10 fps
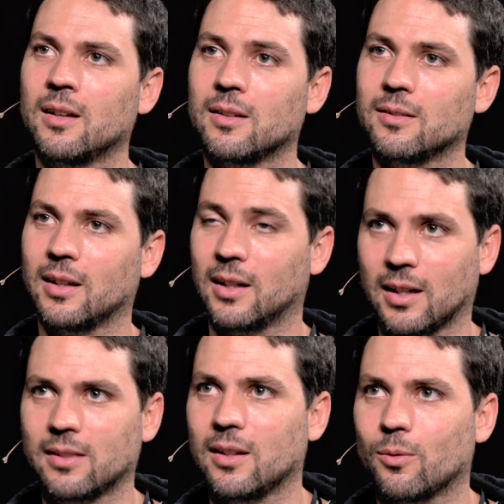they could
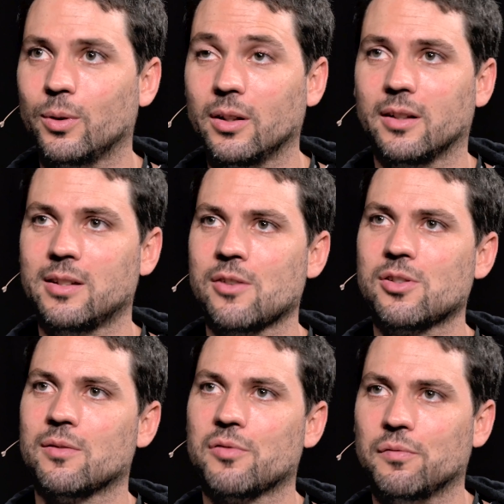get the real
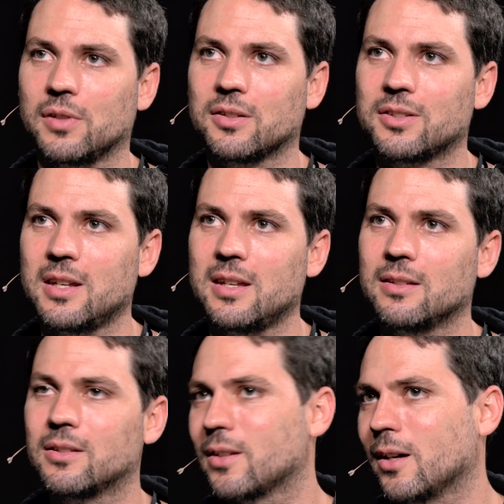attention from
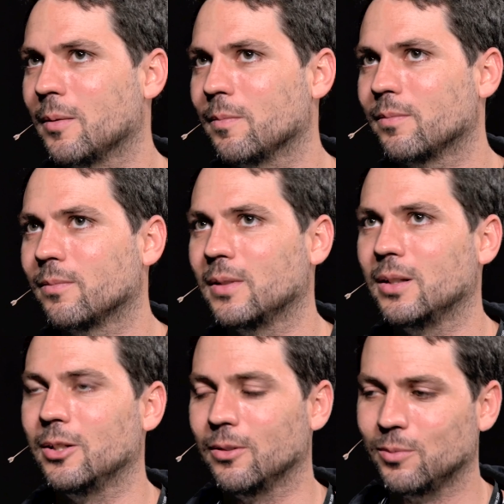VCs.
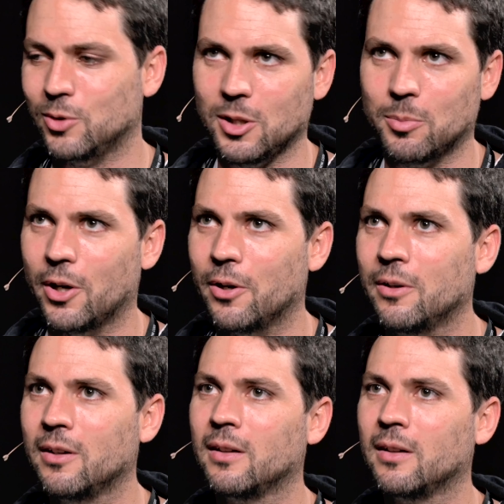The Jibo